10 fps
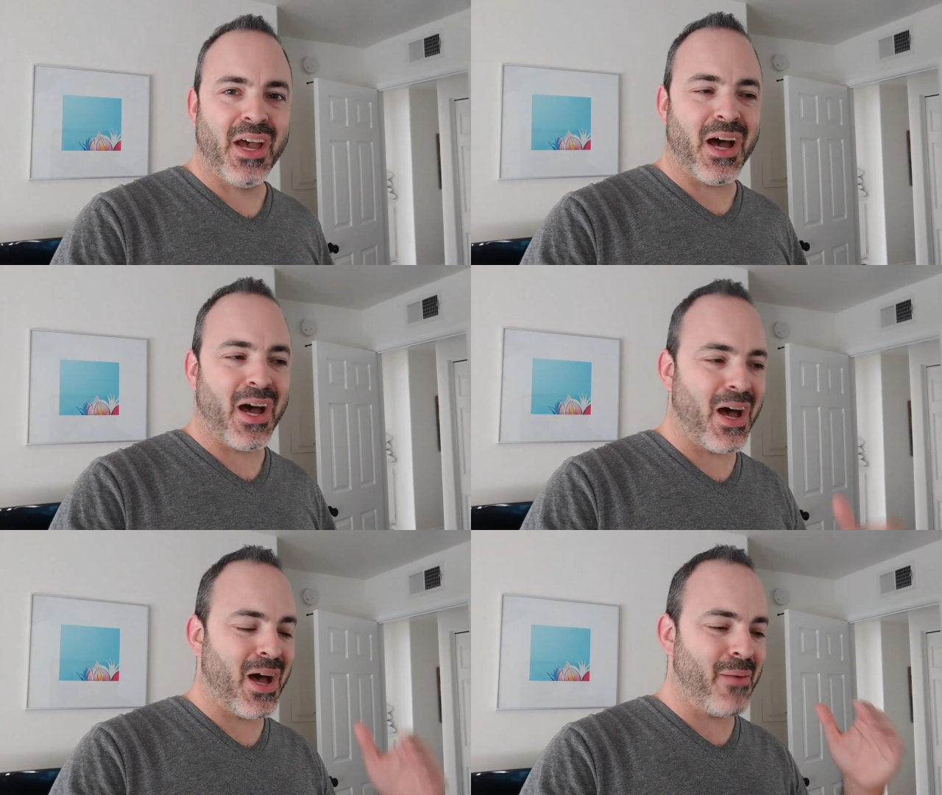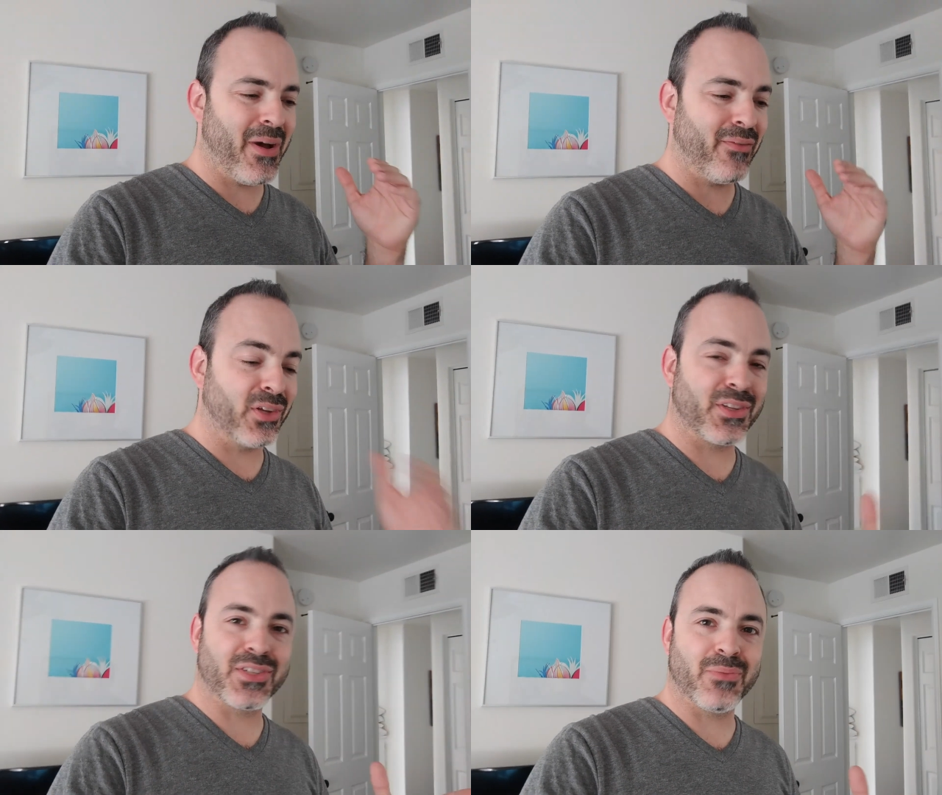I've
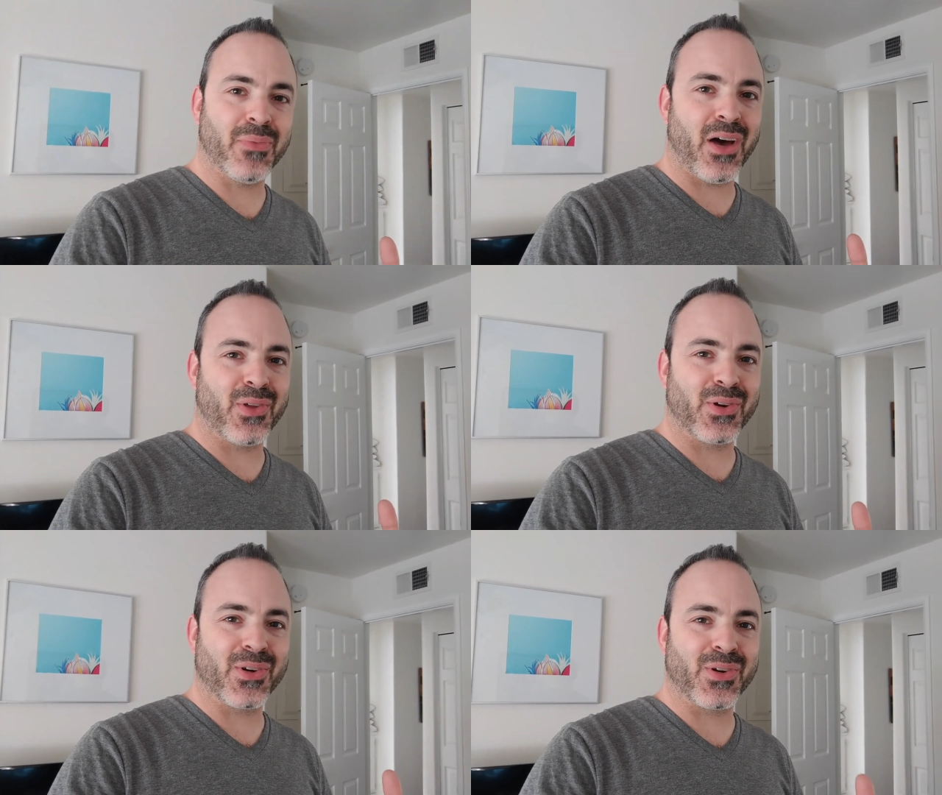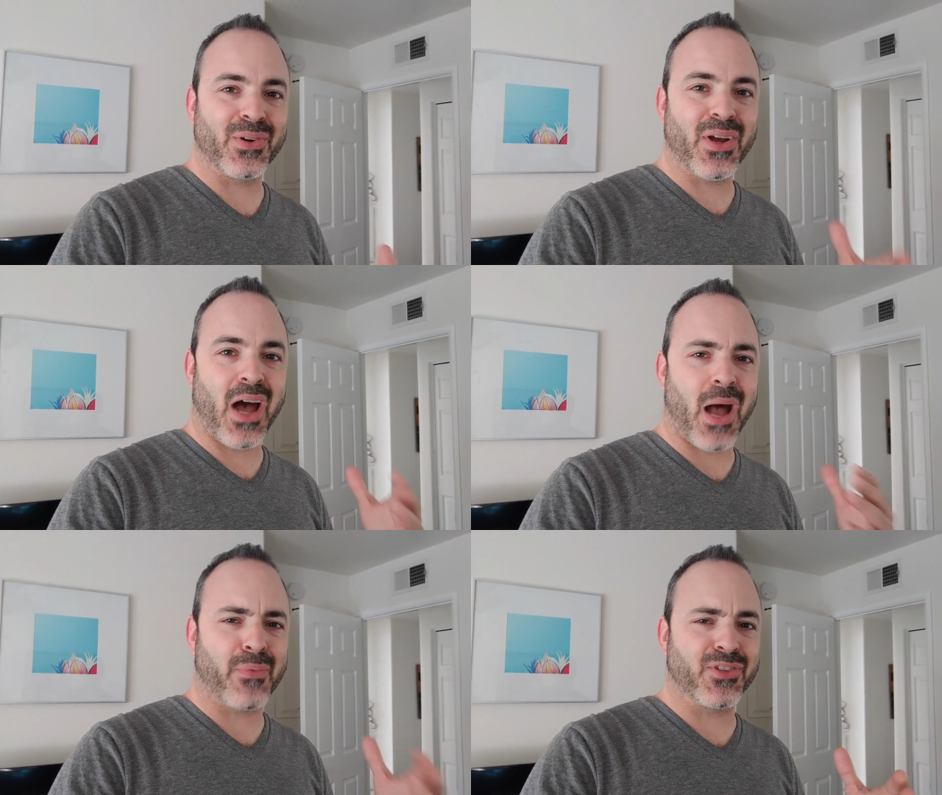looked at some other
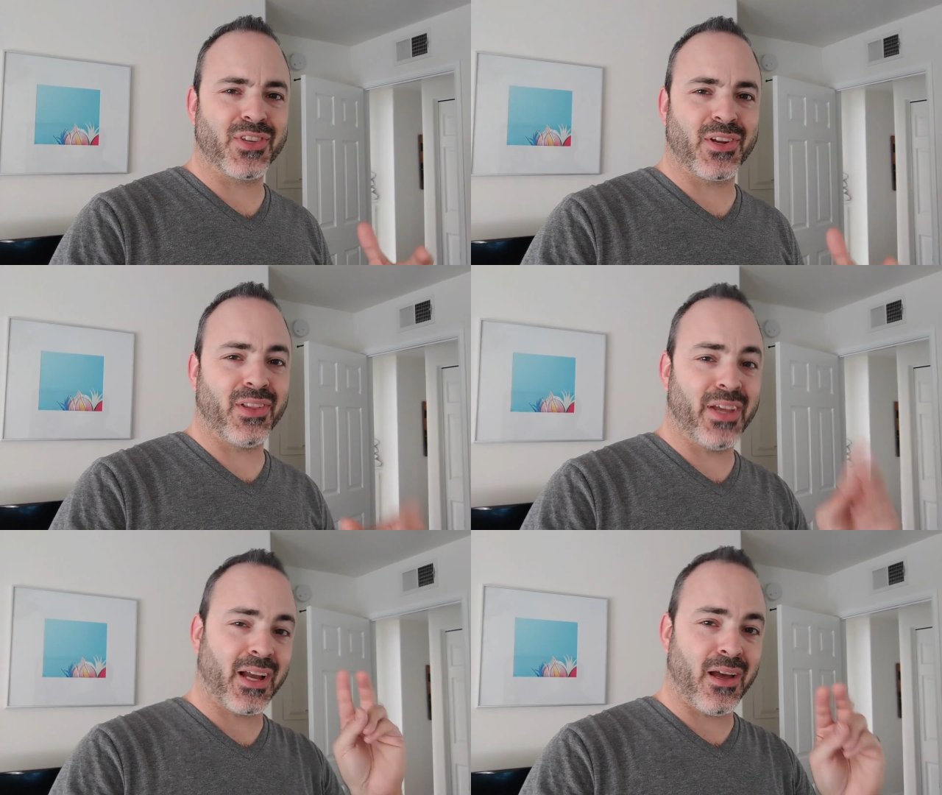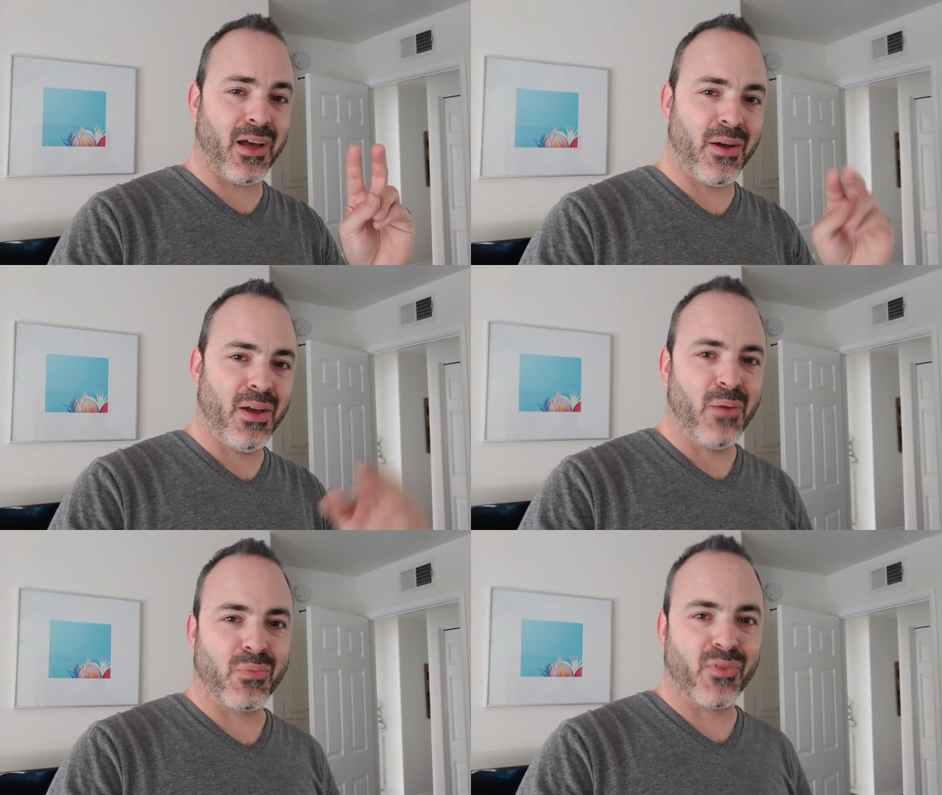options that are like
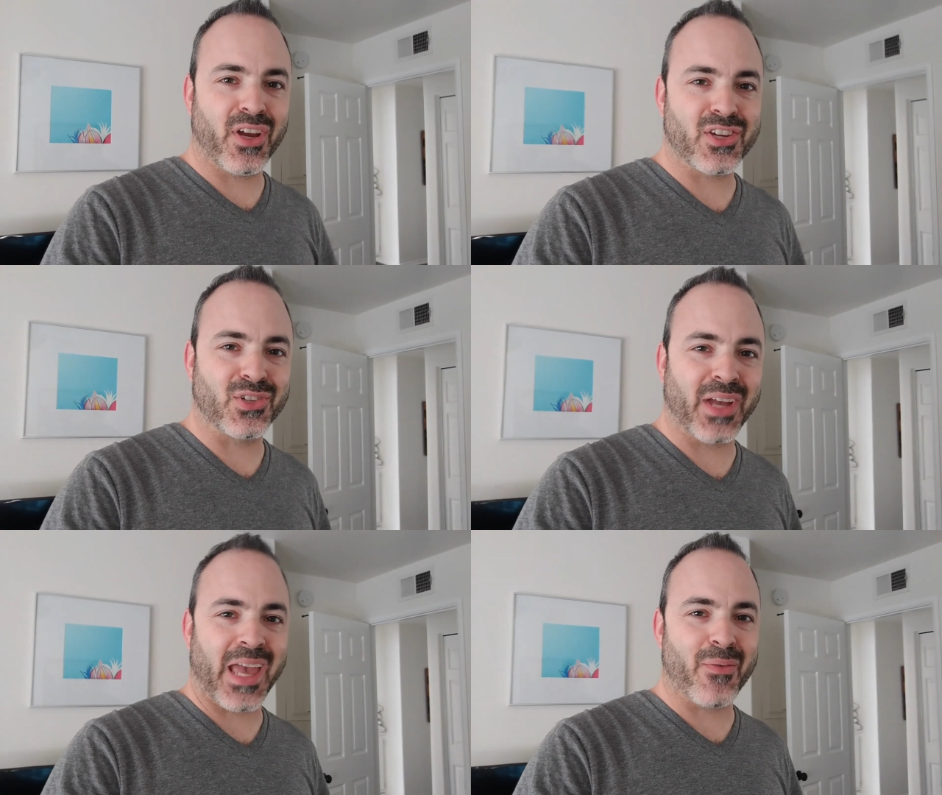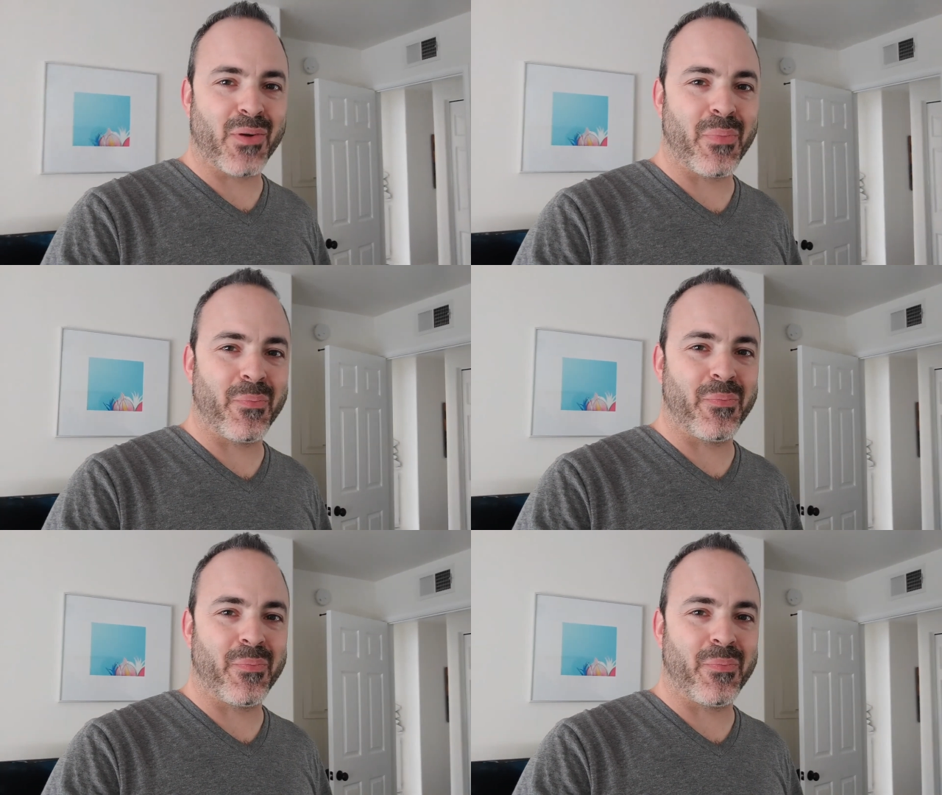professional camera